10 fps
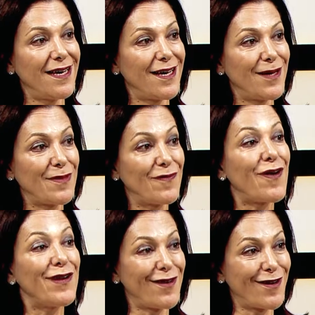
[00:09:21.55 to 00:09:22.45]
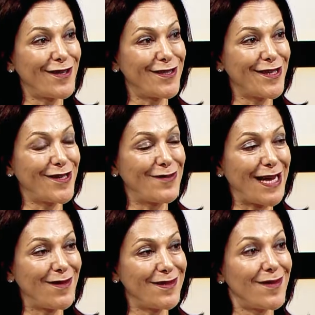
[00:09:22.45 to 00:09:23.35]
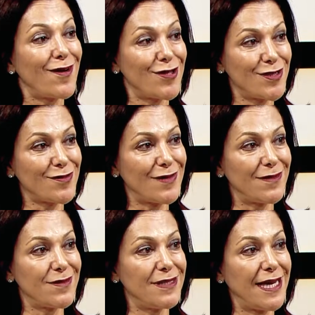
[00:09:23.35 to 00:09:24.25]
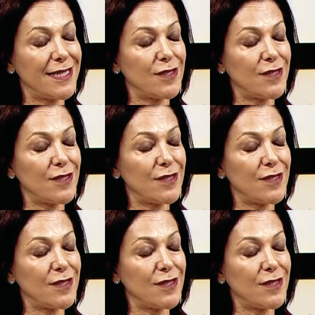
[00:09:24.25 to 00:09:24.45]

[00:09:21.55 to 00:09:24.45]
a very large round, the largest round to date.